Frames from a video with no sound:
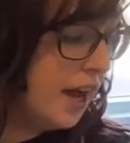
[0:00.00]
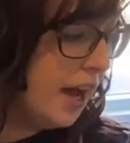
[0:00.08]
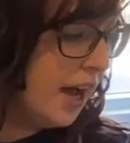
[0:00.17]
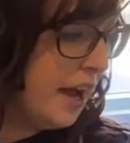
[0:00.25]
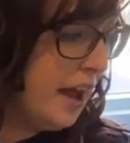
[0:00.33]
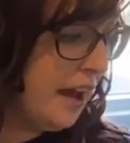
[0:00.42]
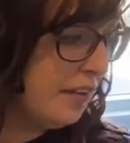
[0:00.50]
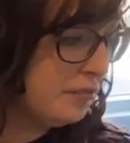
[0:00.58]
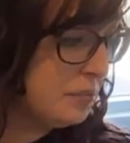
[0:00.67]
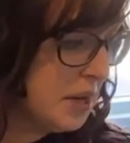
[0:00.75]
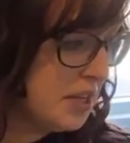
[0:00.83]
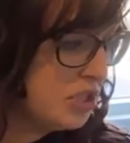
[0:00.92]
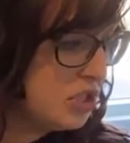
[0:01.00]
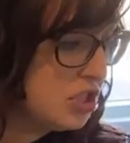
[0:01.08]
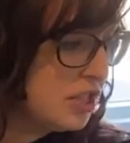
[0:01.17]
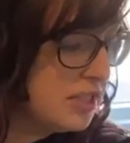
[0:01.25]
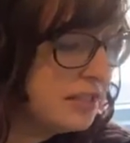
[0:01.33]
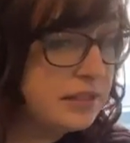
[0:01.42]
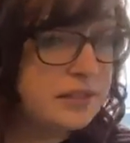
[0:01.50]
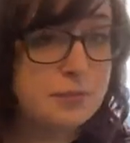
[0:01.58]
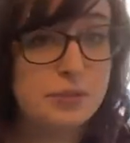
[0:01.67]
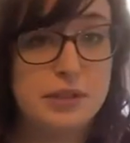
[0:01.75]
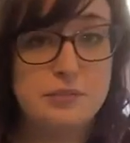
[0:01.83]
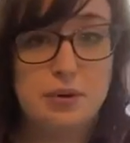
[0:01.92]
I have my cheese
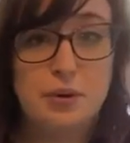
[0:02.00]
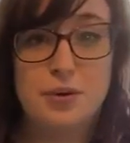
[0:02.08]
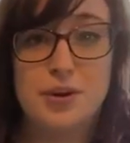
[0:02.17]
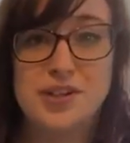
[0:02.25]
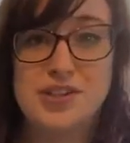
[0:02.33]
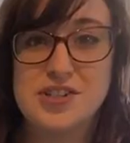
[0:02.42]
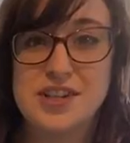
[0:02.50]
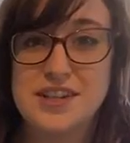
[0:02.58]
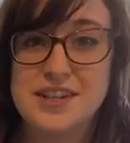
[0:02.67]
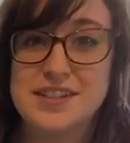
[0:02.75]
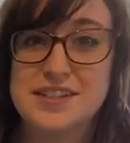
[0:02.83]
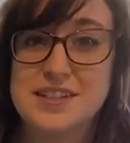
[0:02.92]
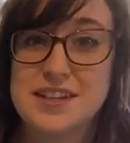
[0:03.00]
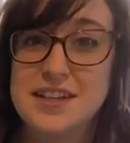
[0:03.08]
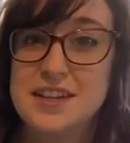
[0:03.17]
pre-portioned.